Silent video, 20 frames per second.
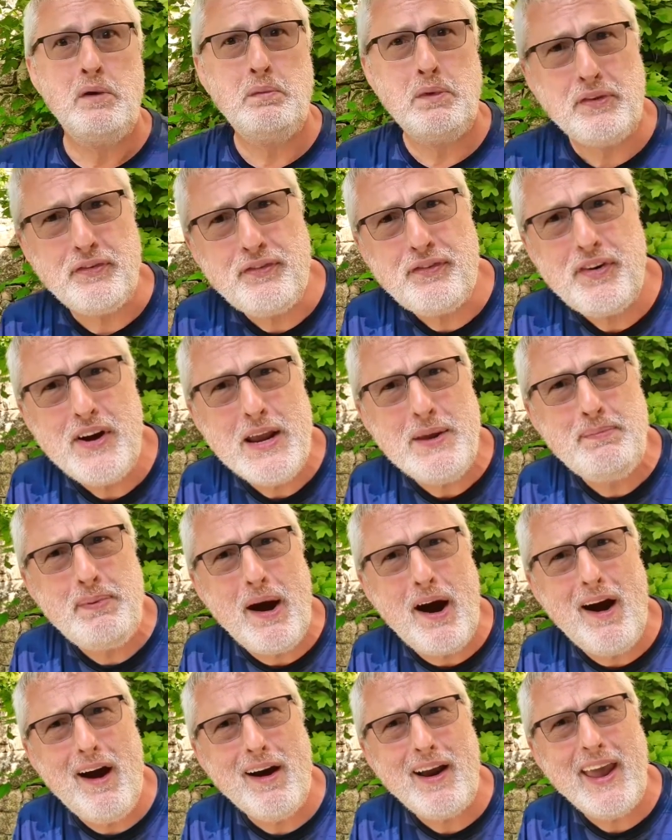with free
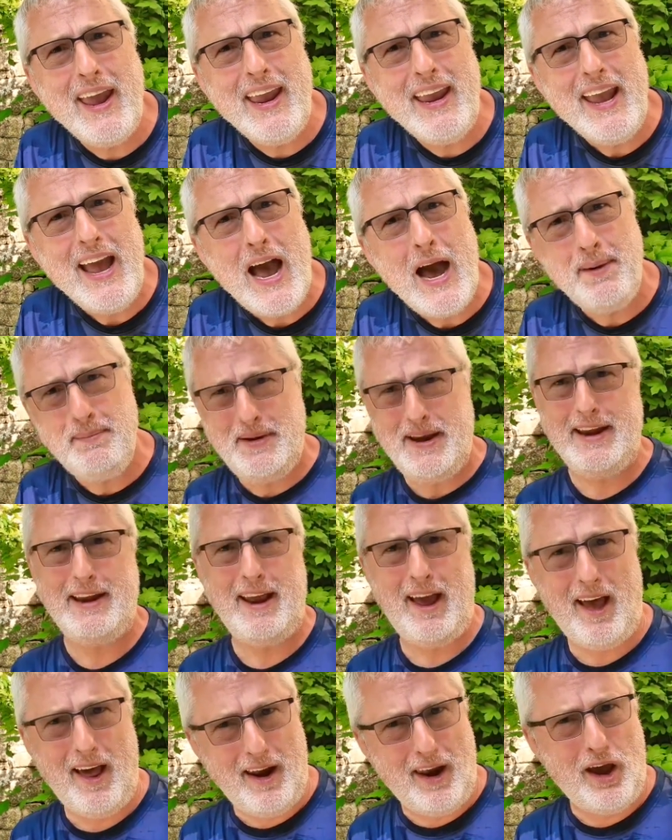parking? I mean,
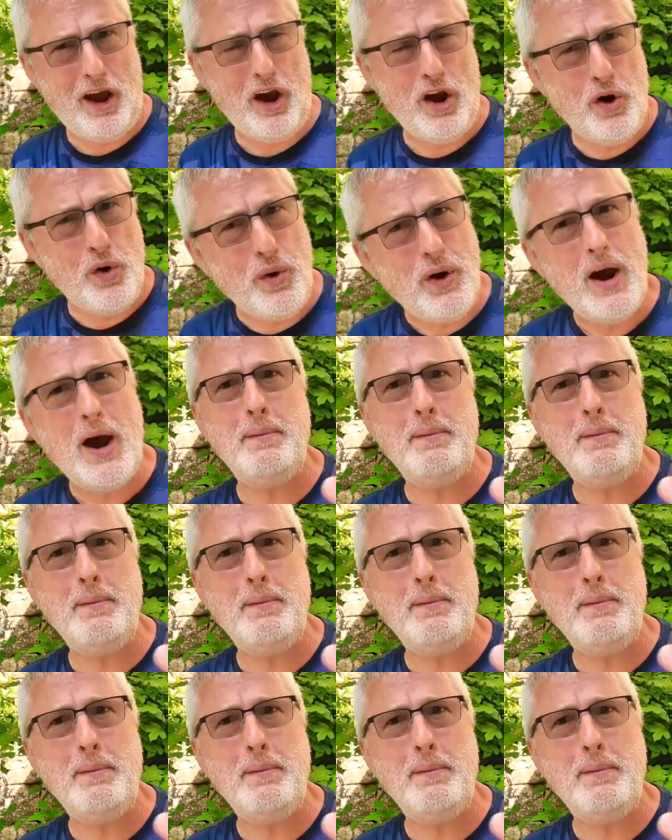hello.